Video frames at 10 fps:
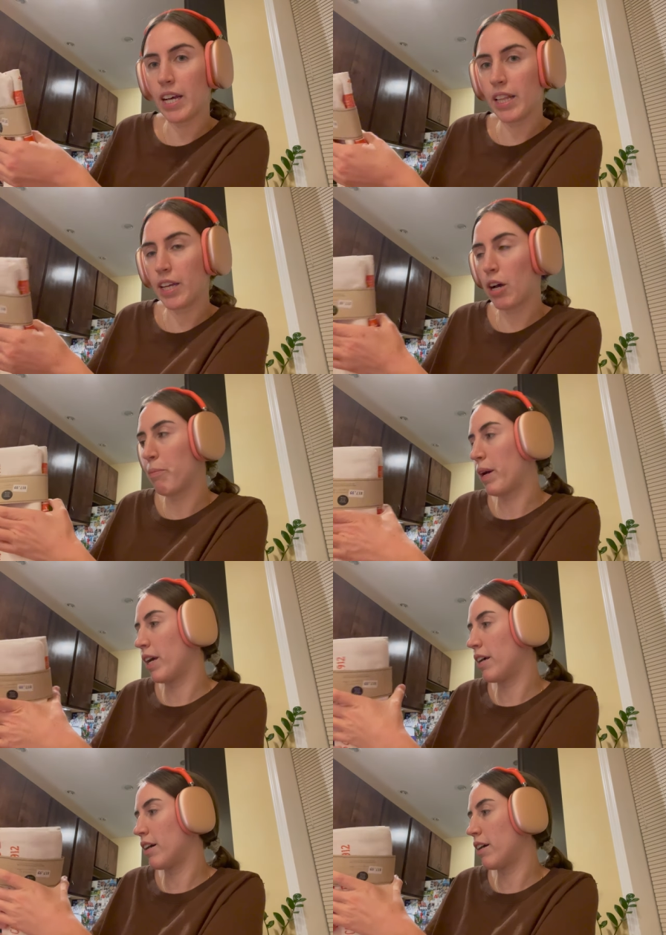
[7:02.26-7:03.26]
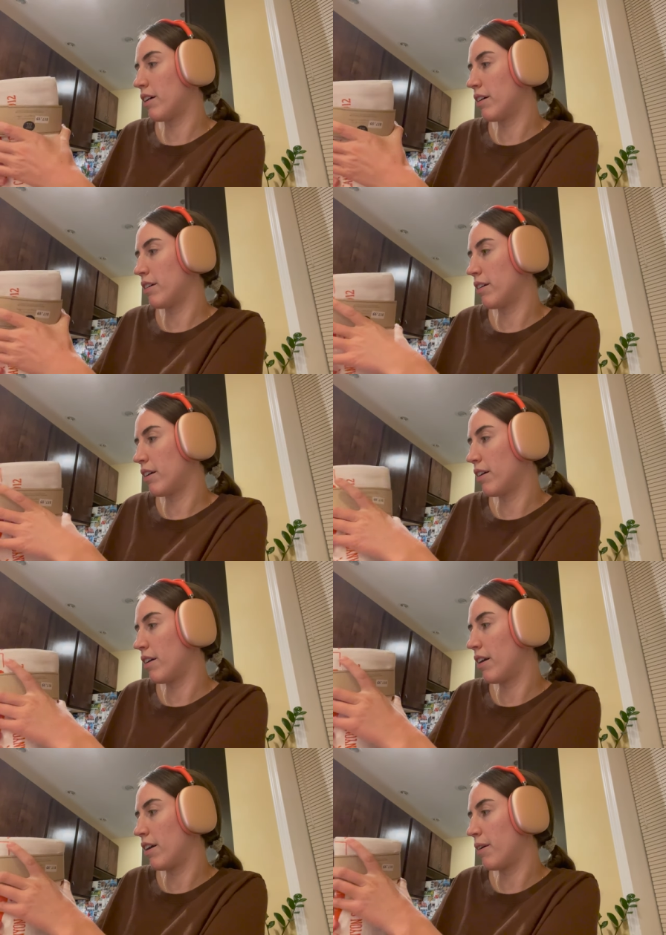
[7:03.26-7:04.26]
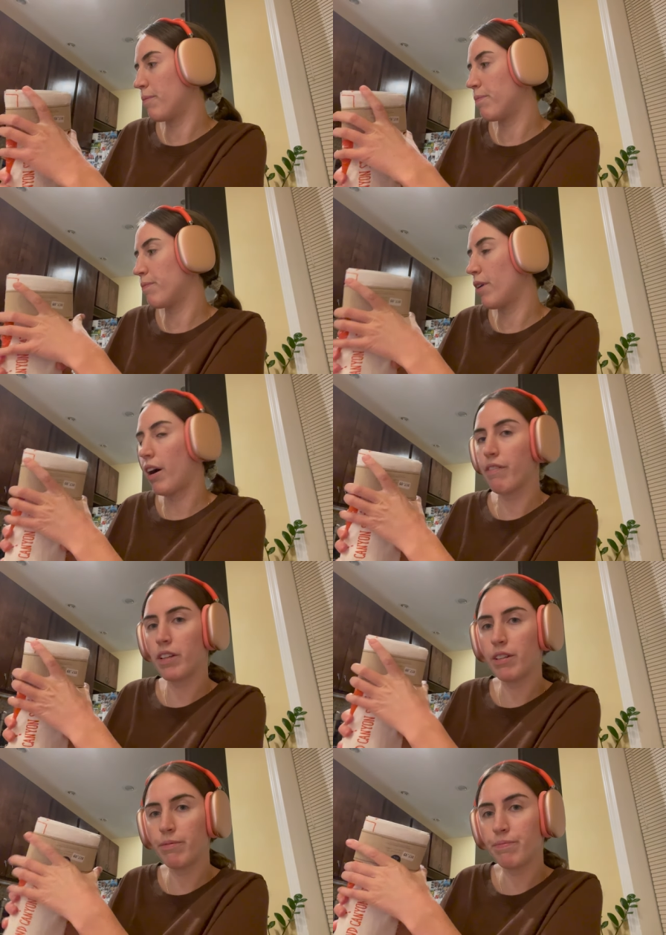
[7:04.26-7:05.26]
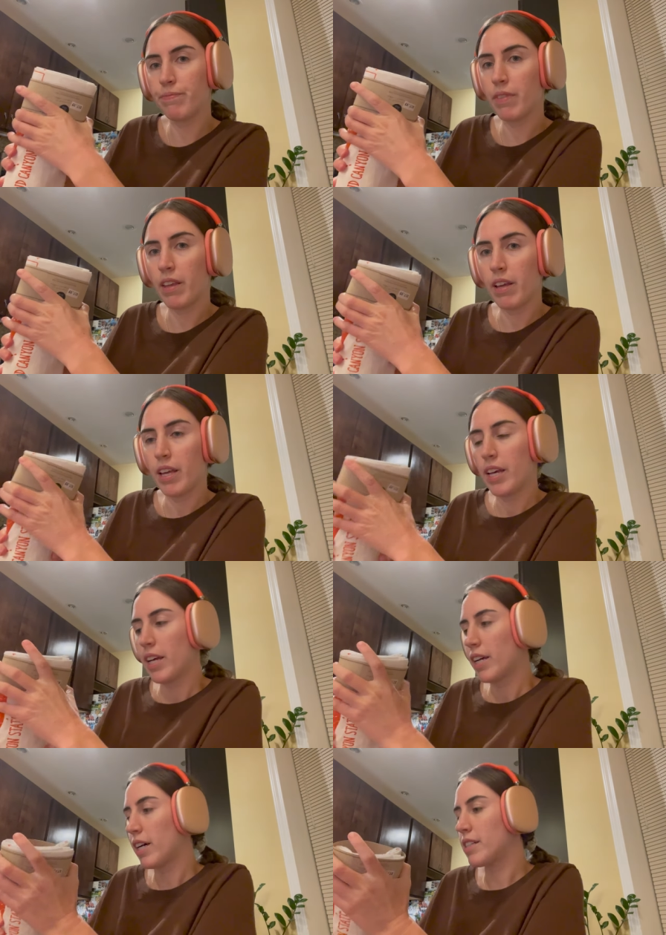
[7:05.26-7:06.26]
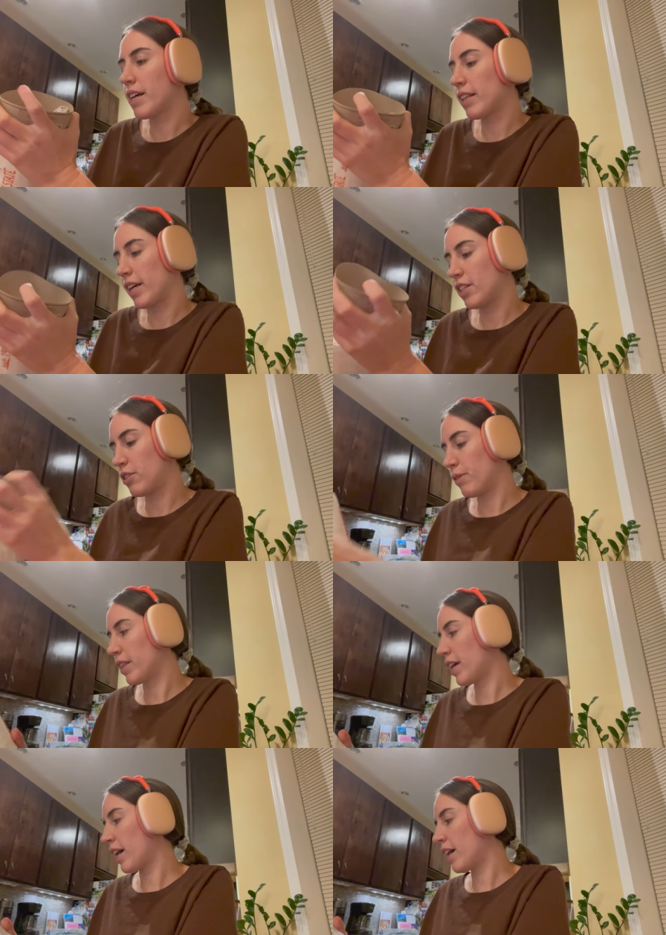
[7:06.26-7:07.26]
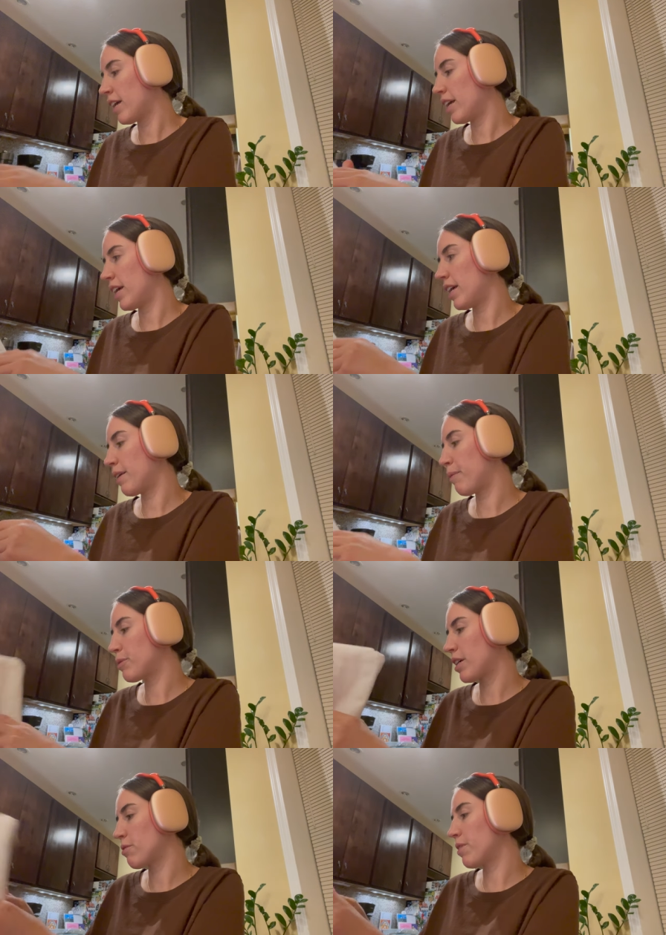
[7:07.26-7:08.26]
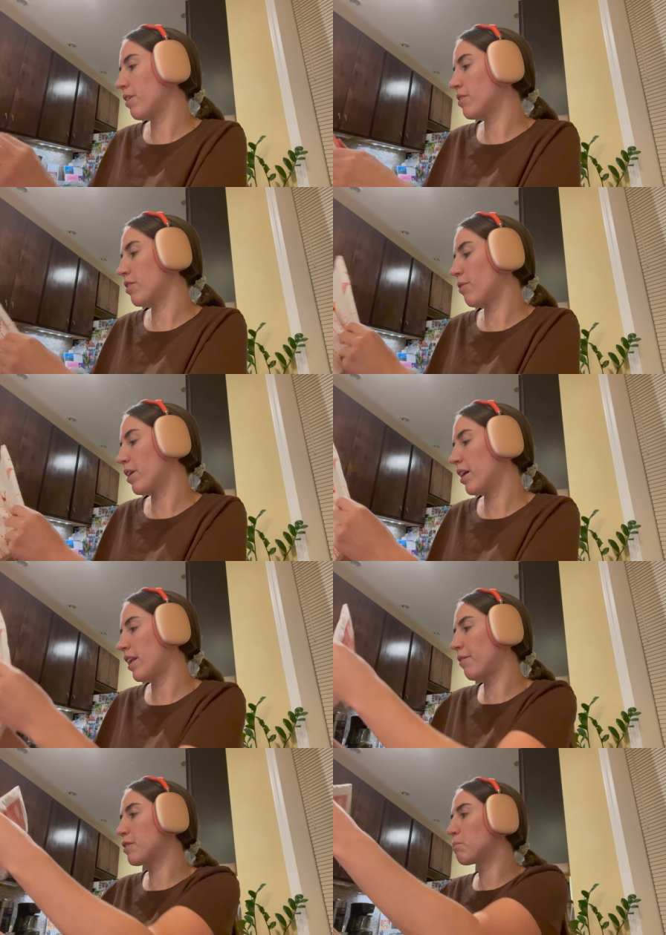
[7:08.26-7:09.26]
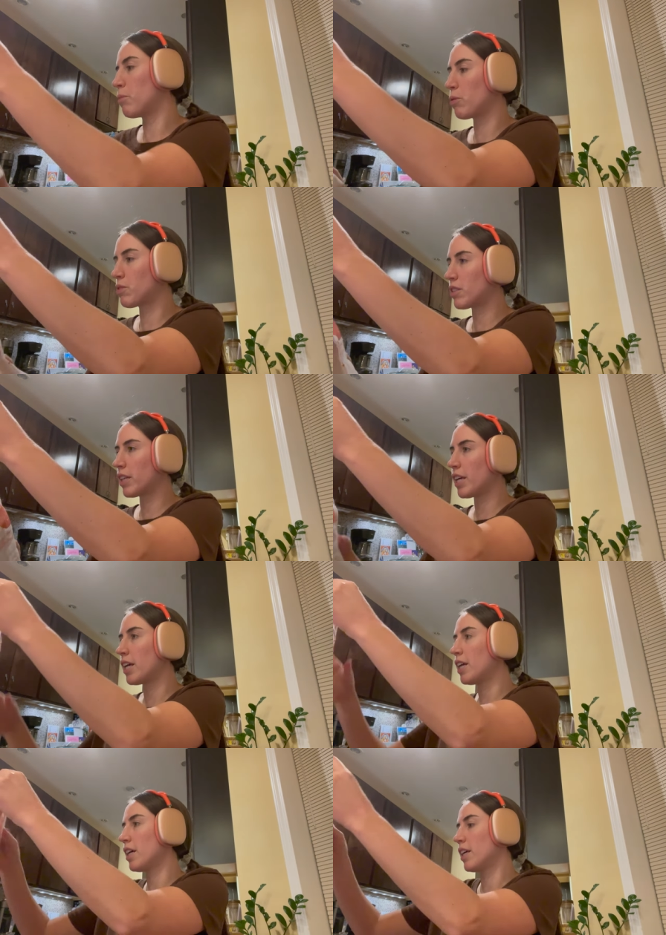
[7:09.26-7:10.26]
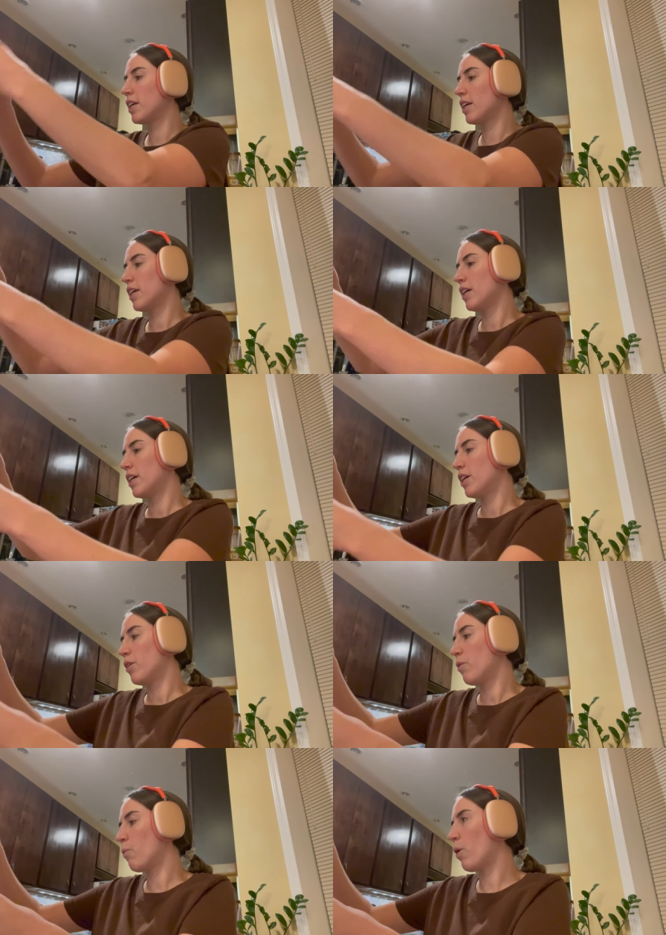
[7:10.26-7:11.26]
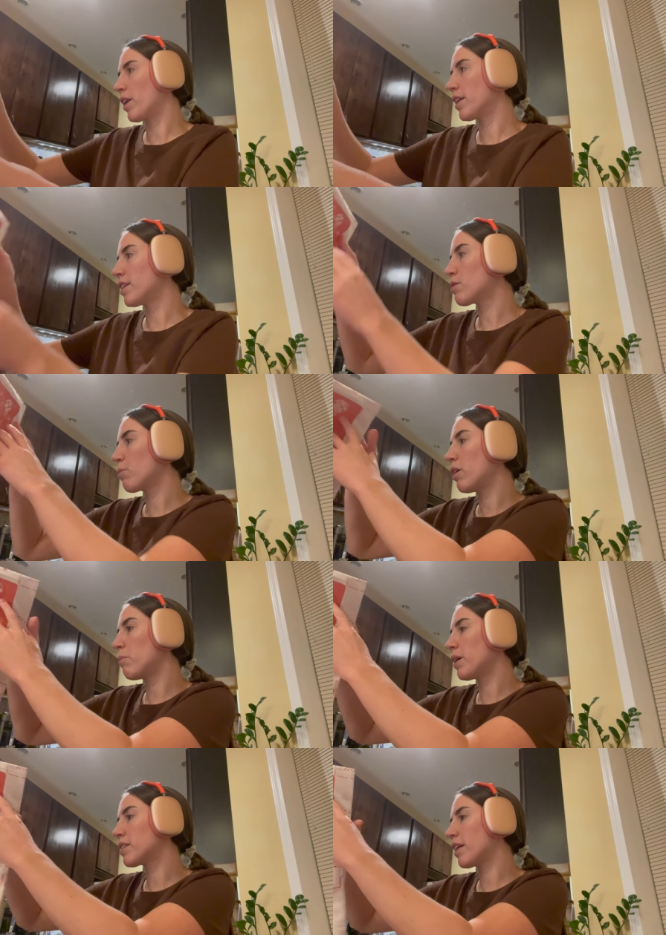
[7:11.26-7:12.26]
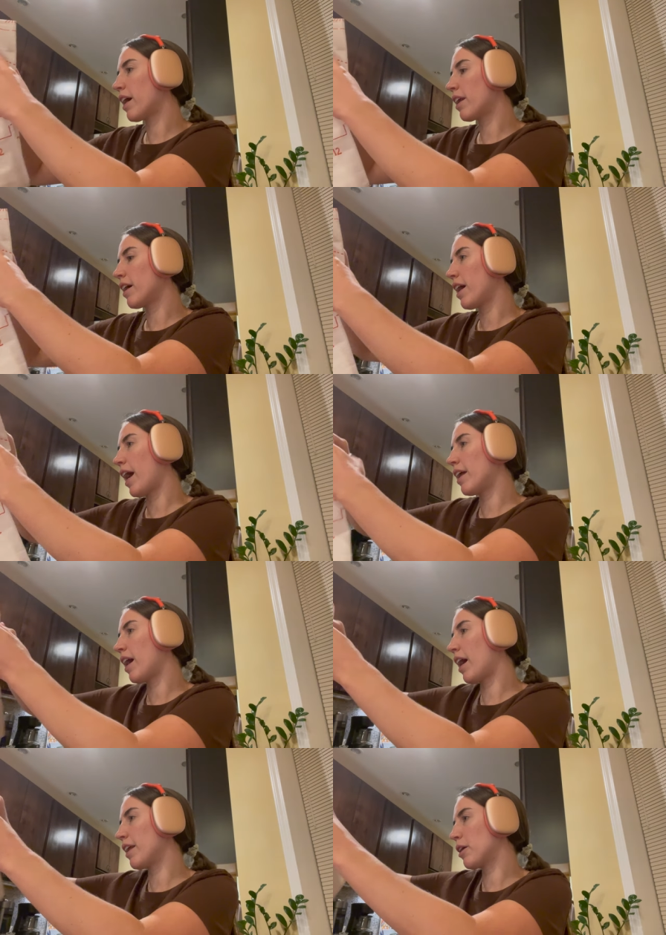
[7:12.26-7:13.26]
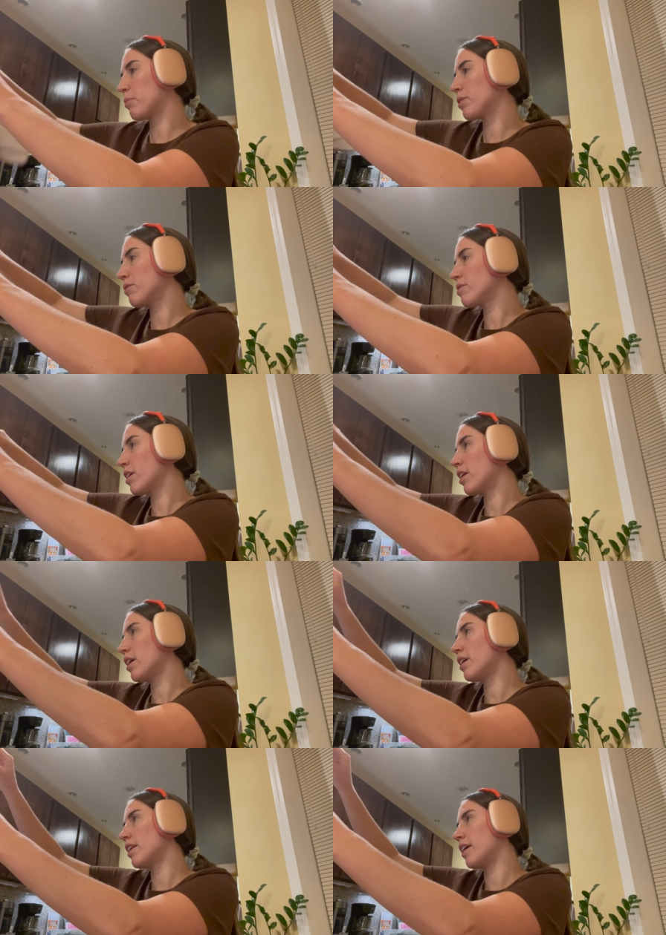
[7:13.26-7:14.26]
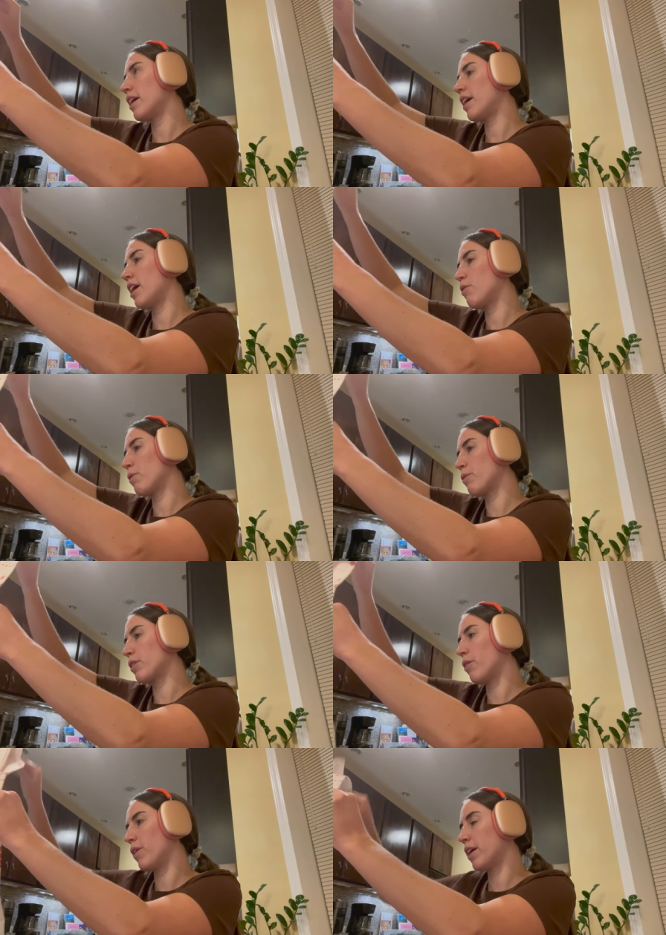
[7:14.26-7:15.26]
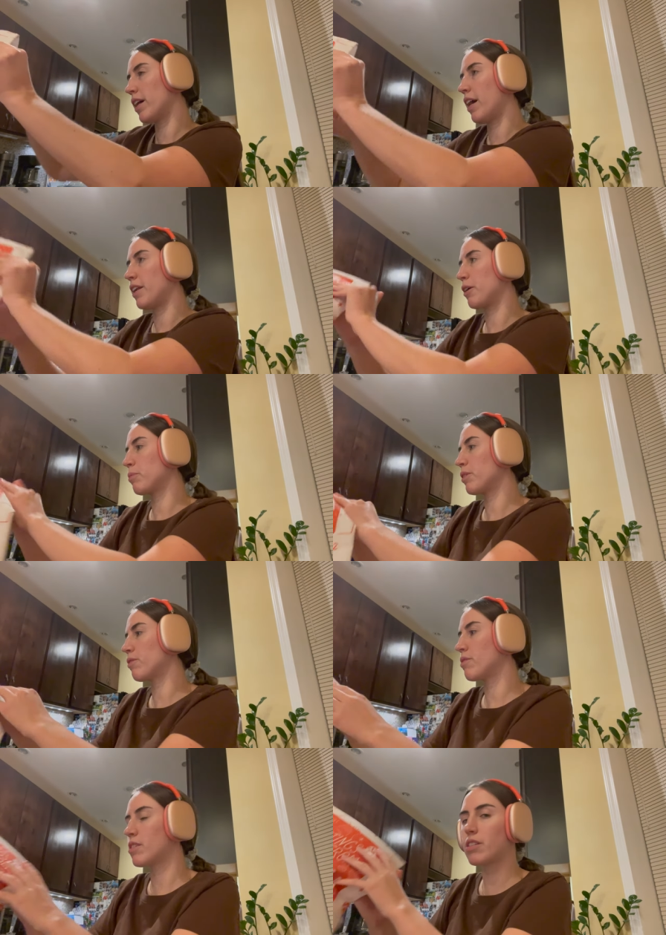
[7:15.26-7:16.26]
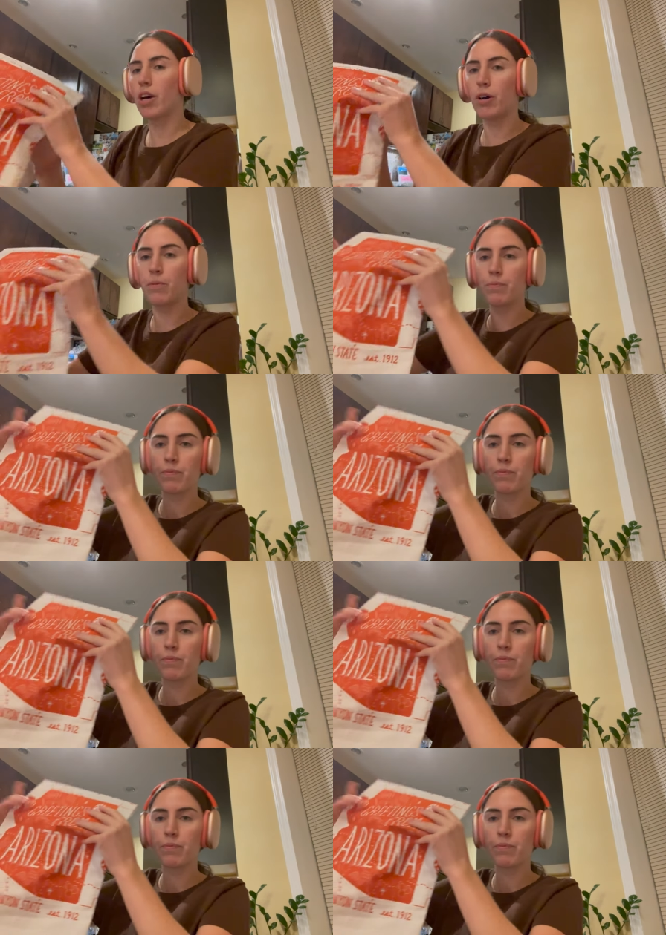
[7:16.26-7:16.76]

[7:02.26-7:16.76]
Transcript: like on my um, oven because I like doing that and I'm obsessed with Arizona and I was mostly wanting this one because it had, had hot air balloons on it and we were going in a hot air balloon. So